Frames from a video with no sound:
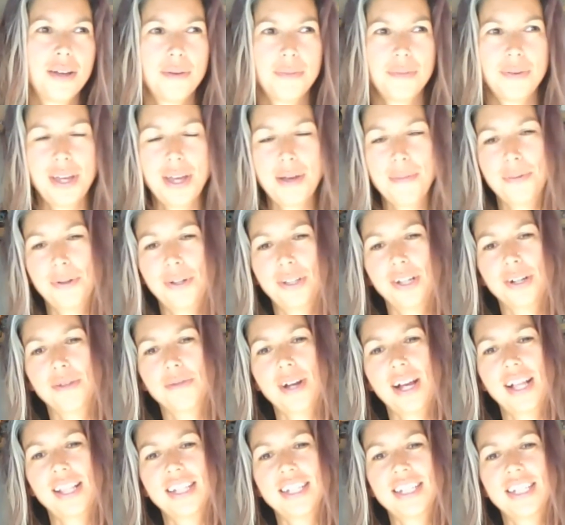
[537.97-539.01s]
people are
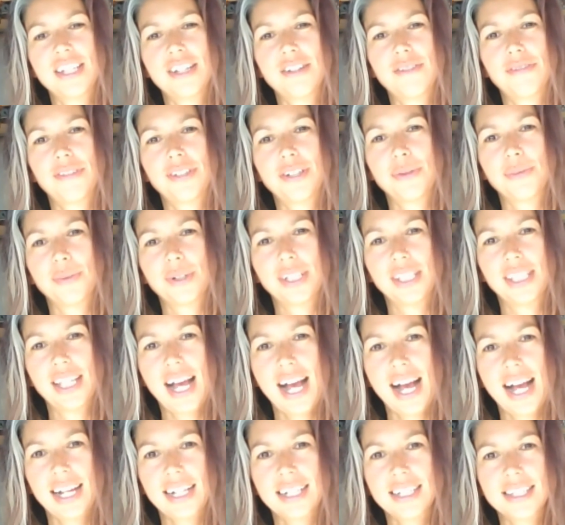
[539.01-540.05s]
relatively
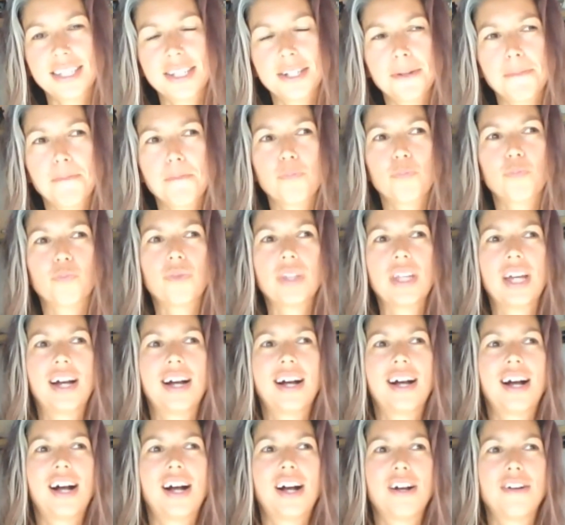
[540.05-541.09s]
relaxed,
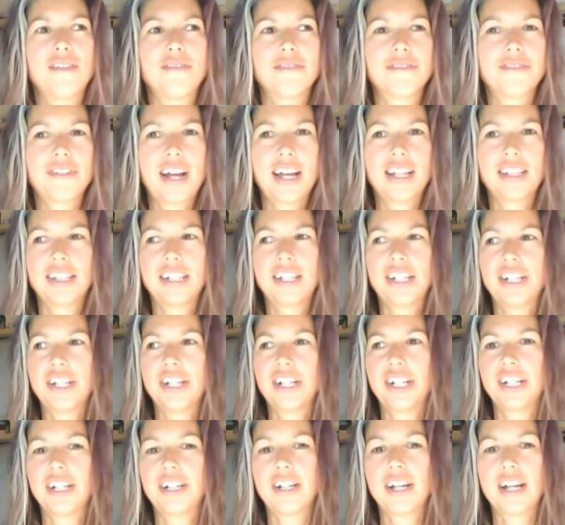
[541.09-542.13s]

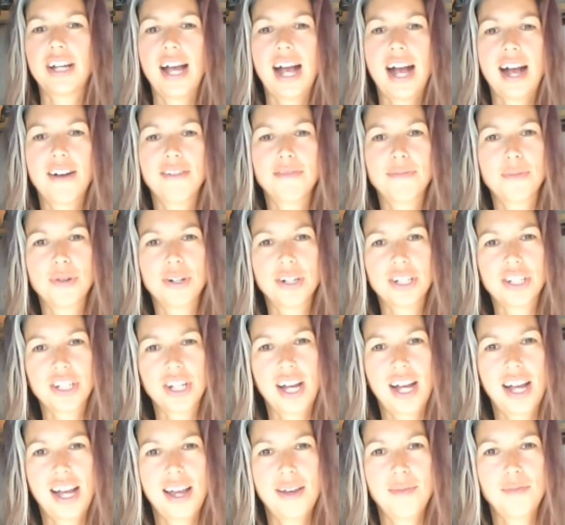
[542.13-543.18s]
friendlier, have more
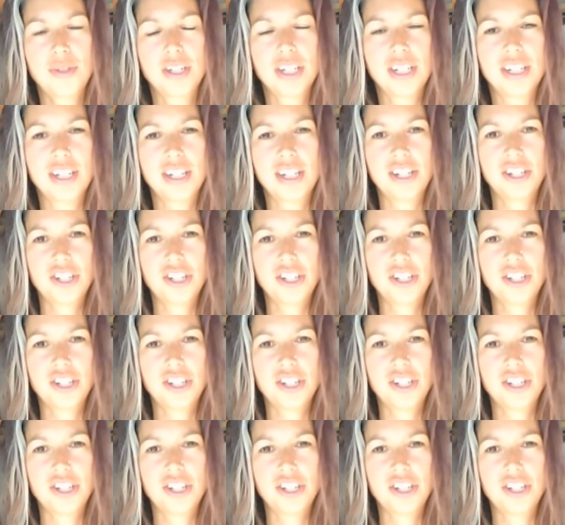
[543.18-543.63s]
time to